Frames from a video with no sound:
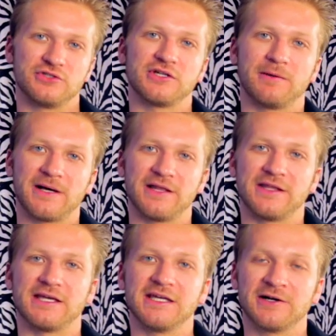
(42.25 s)
Jump on
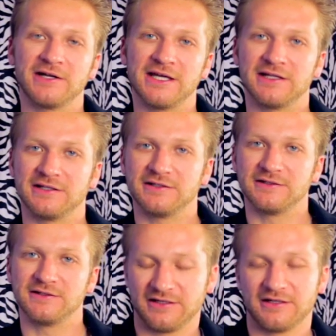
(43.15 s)
the internet.
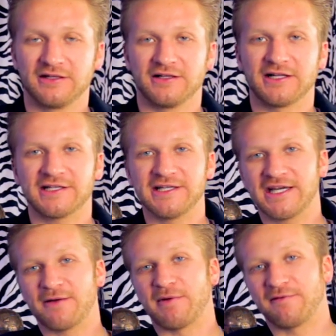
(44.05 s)
Luckily I
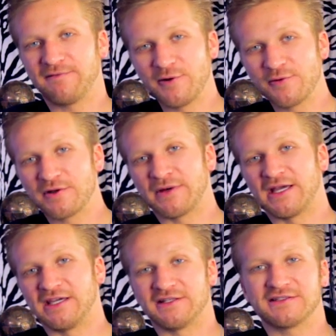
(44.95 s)
got my phone and
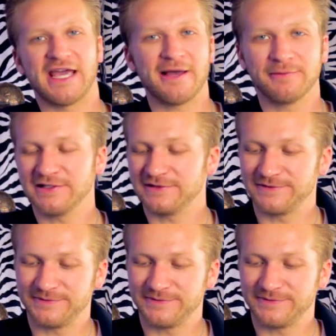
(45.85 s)
my tablet